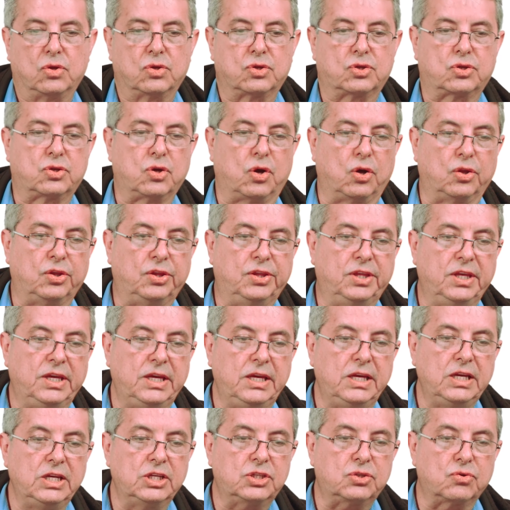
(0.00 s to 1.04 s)
So
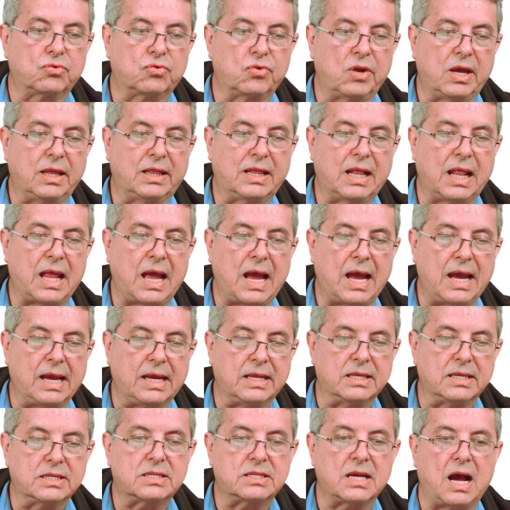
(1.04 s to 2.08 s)
these red
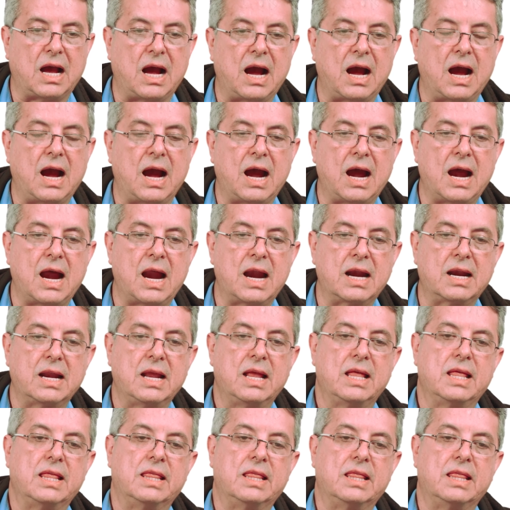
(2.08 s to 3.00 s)
lines are